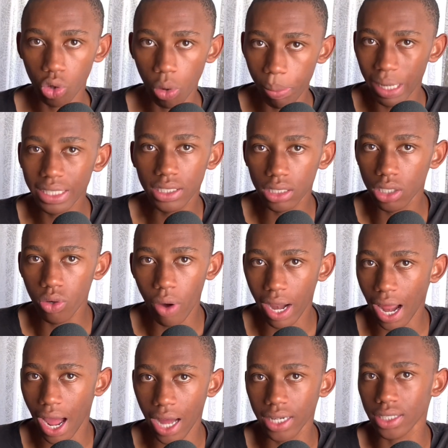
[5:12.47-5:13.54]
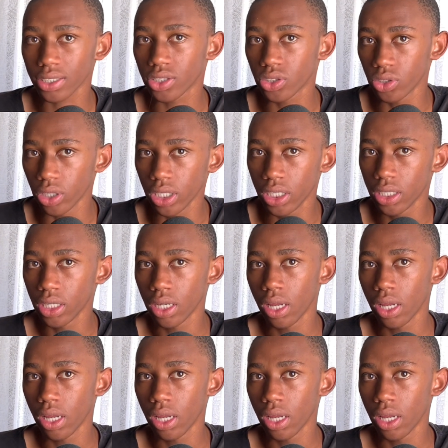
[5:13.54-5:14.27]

Basically, what I understood